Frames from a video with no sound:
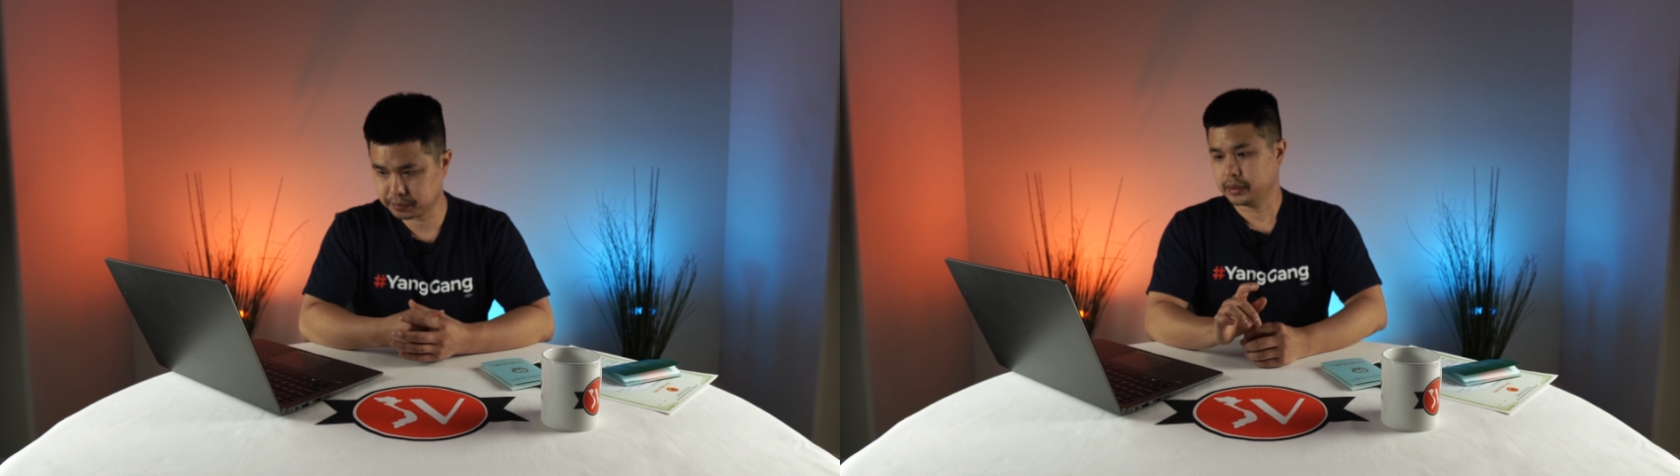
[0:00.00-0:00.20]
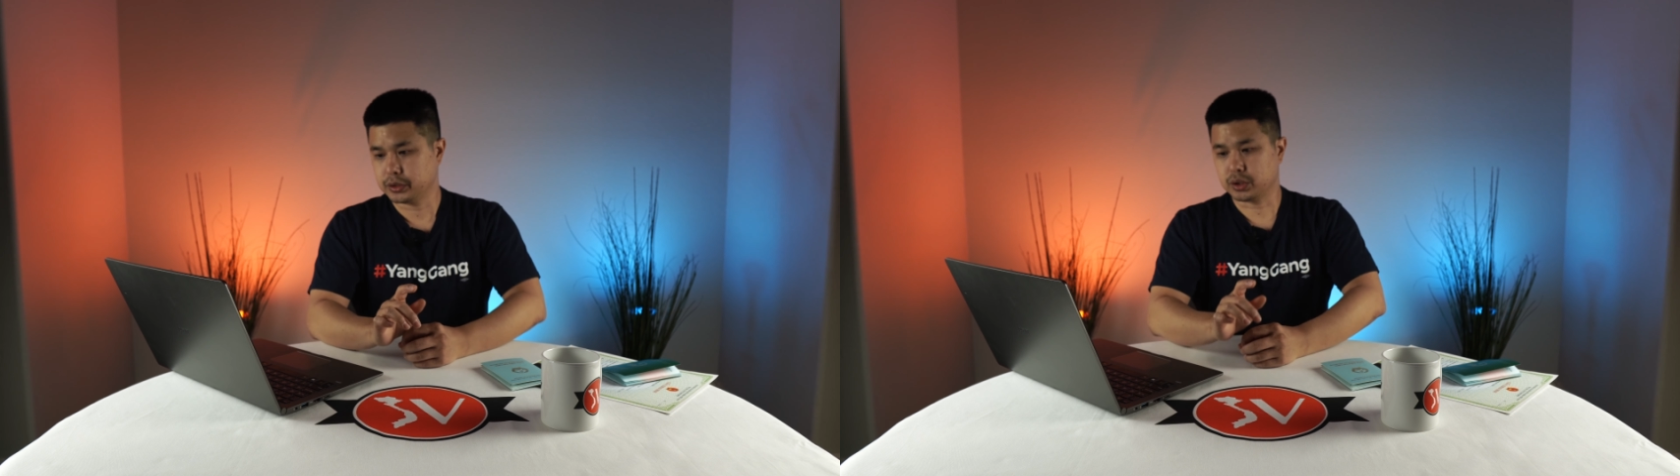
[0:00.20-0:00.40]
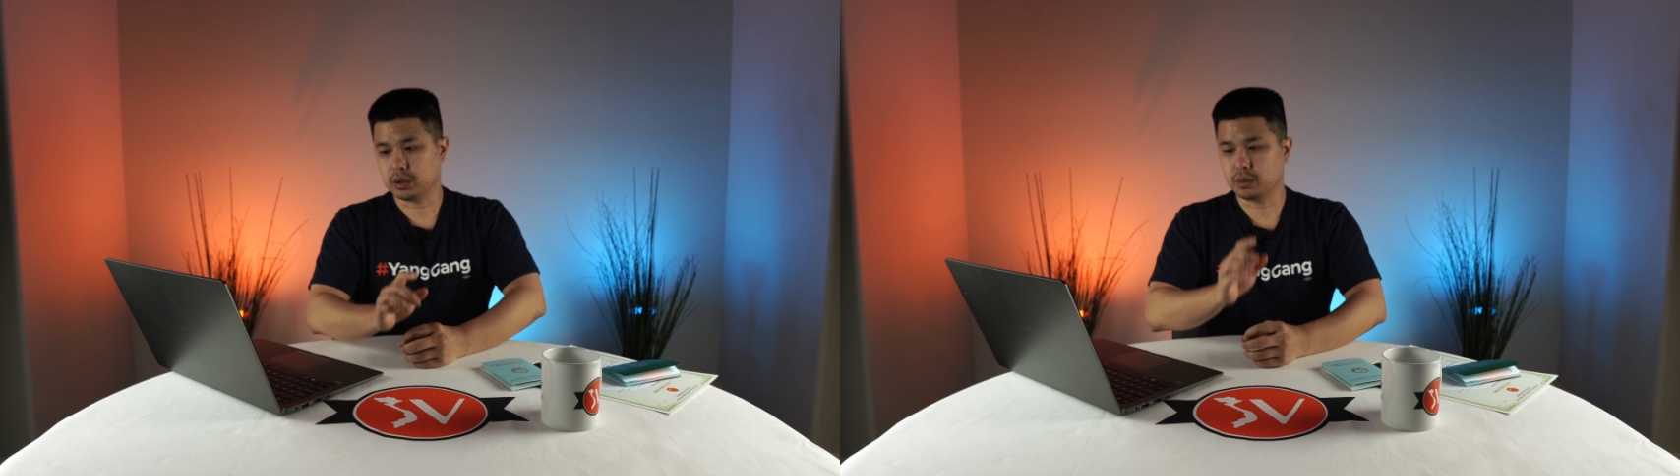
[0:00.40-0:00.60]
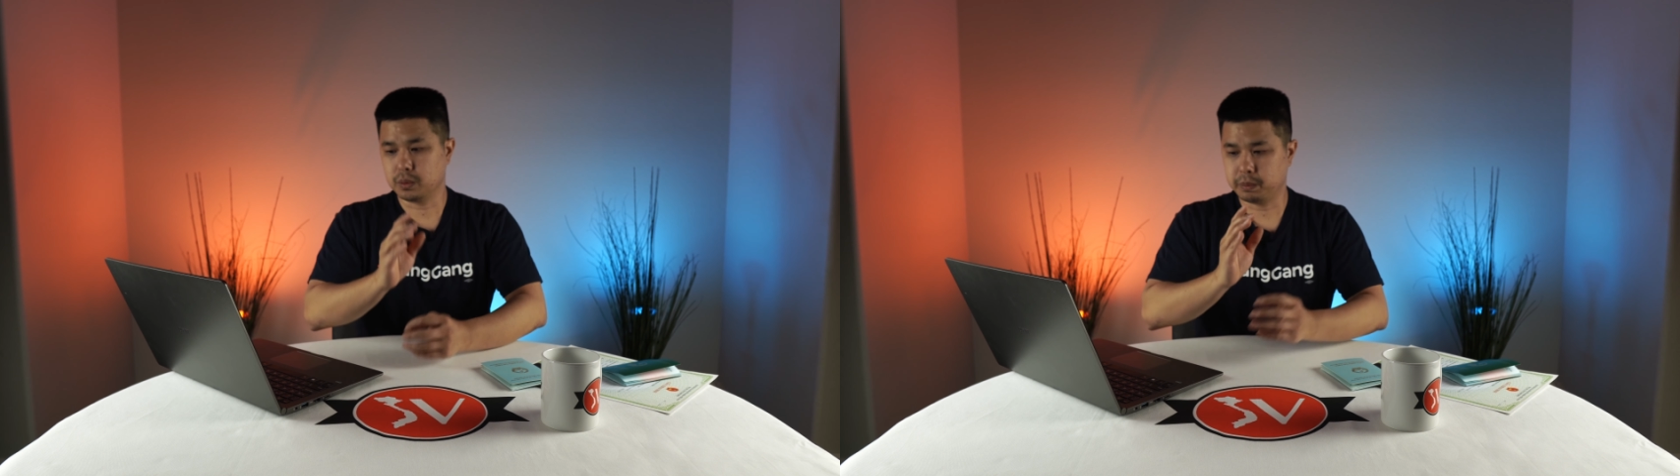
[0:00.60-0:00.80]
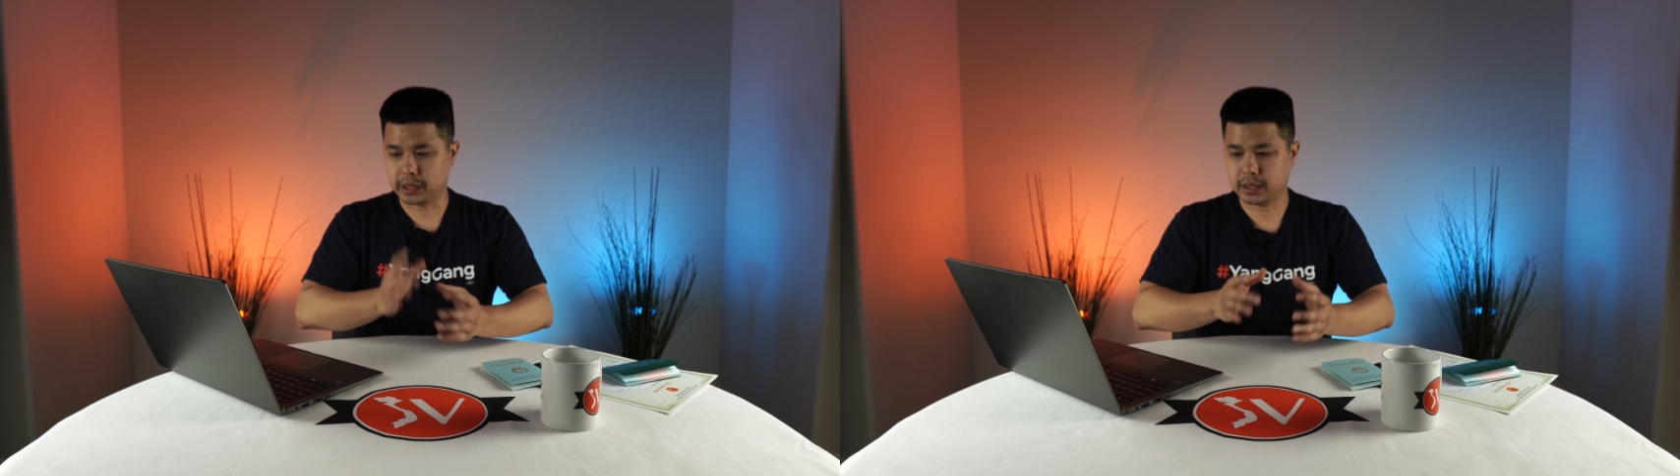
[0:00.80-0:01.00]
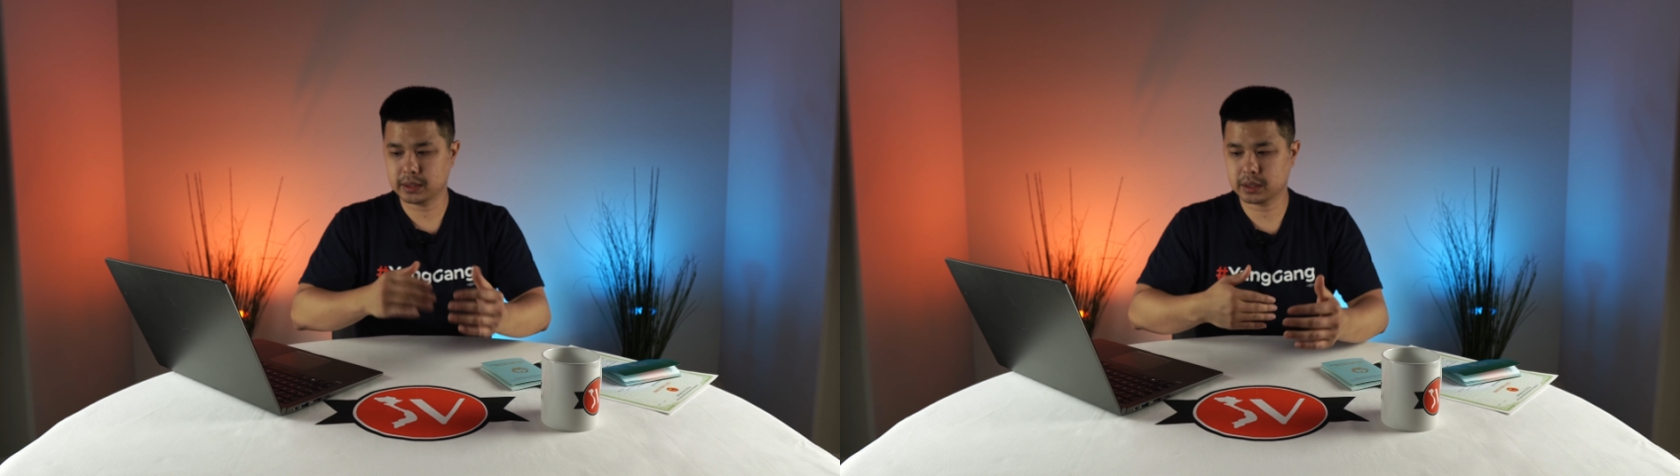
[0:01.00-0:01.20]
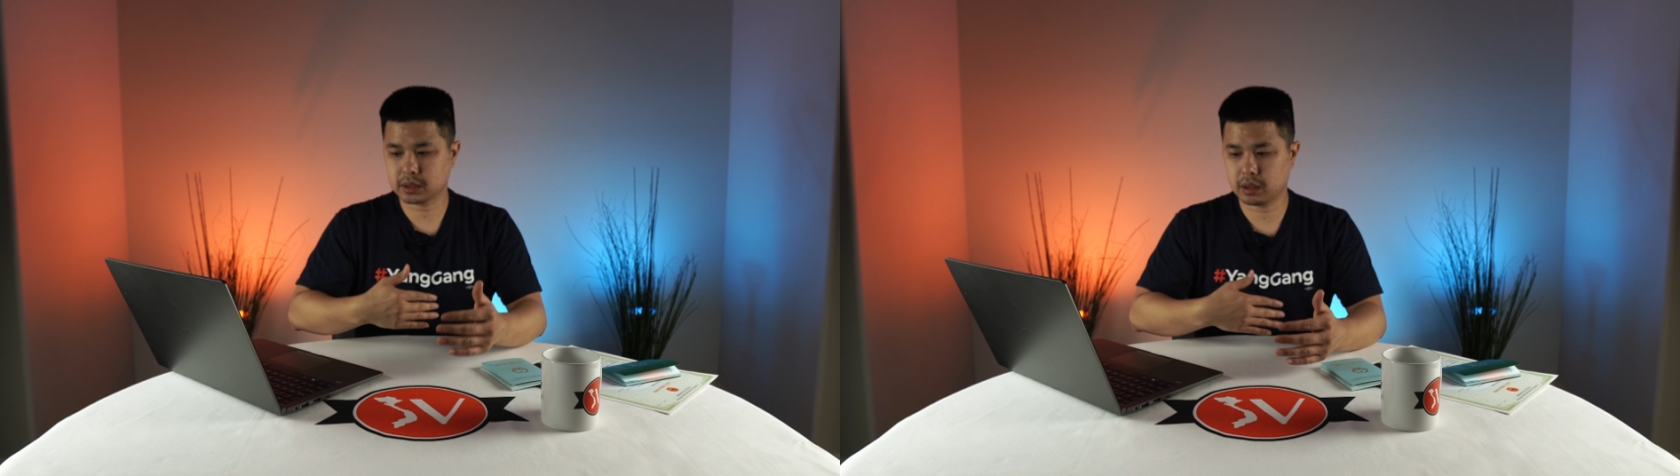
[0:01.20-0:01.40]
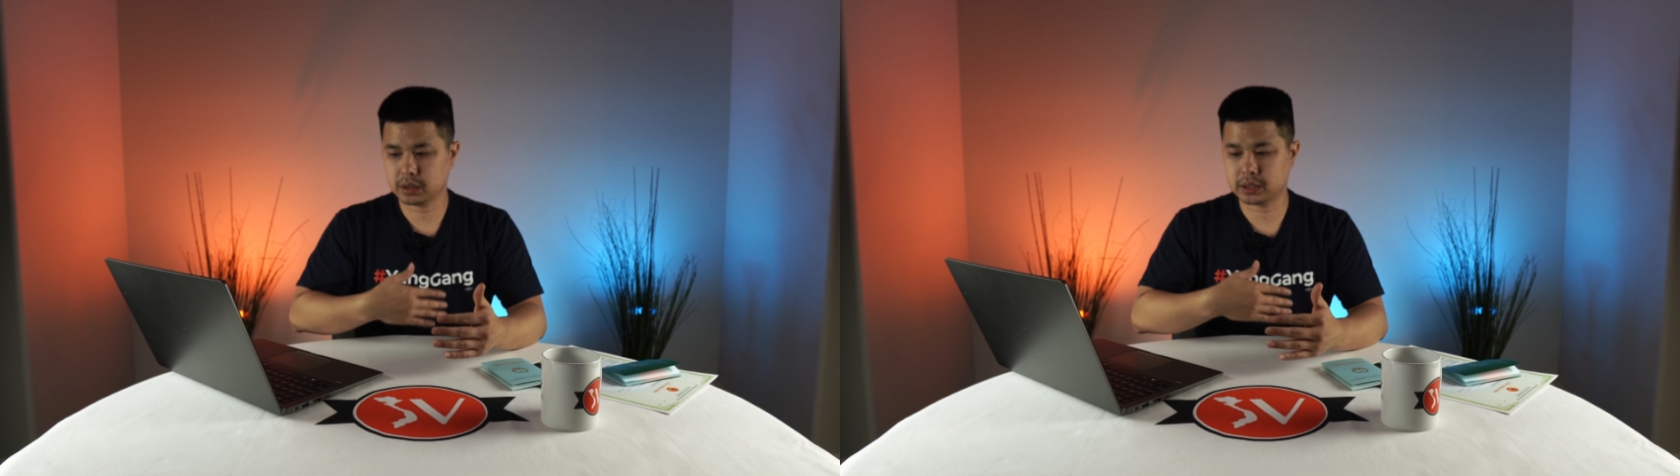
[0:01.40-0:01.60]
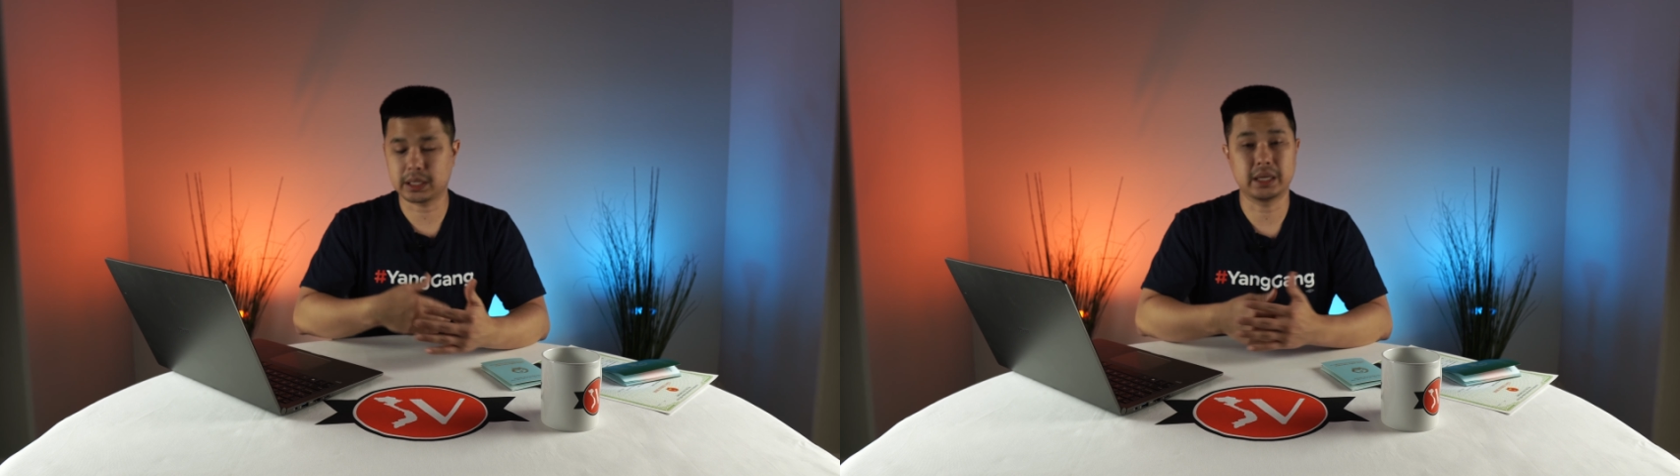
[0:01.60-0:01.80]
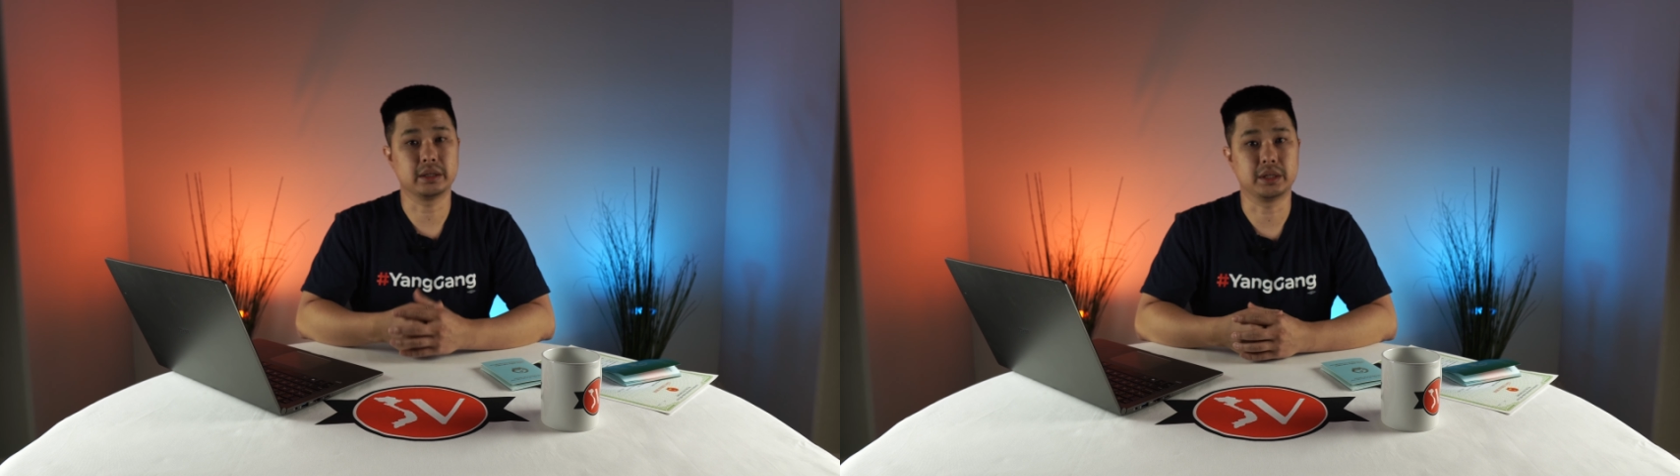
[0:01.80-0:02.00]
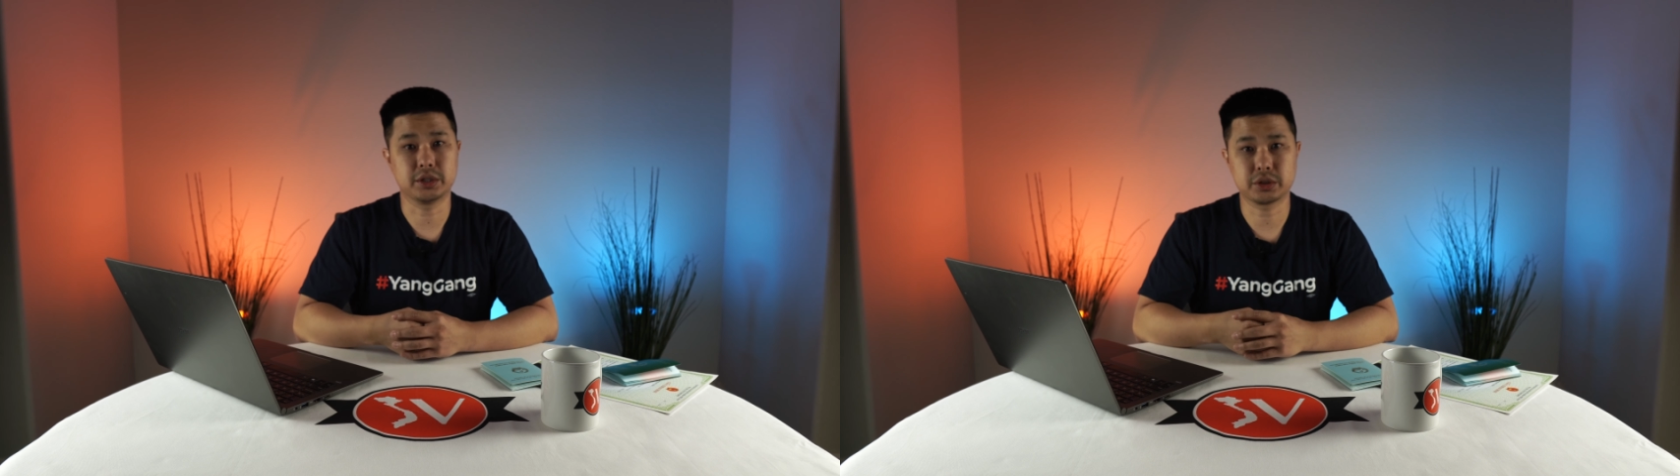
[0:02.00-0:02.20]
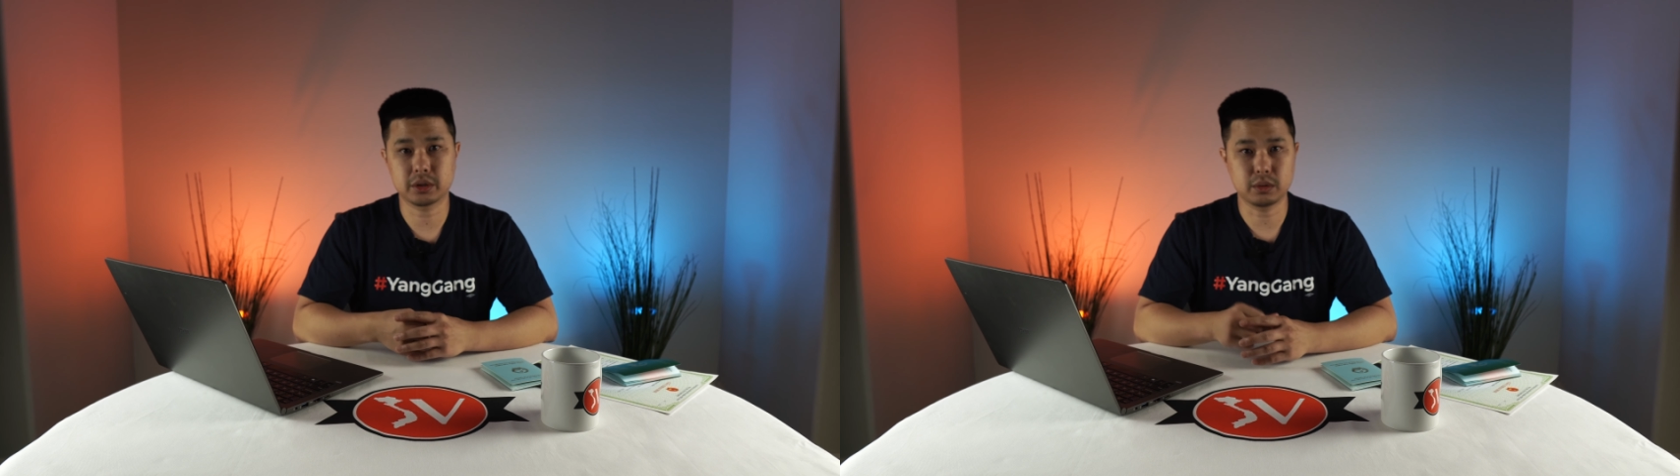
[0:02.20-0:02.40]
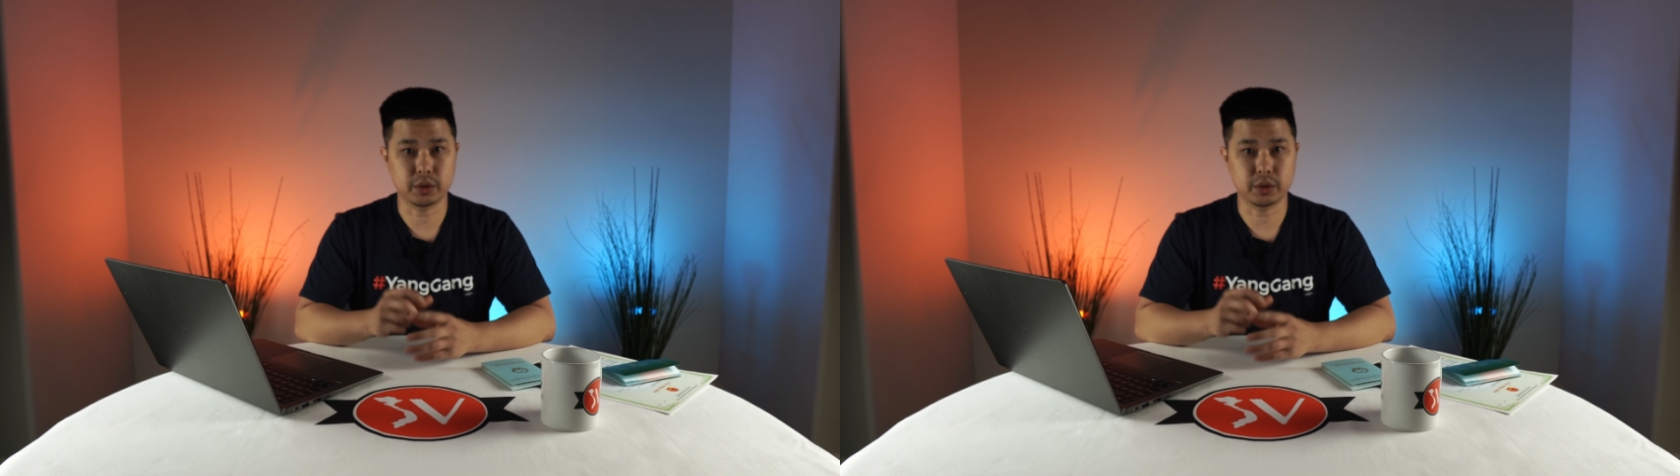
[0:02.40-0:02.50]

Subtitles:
So because it's all sent digital,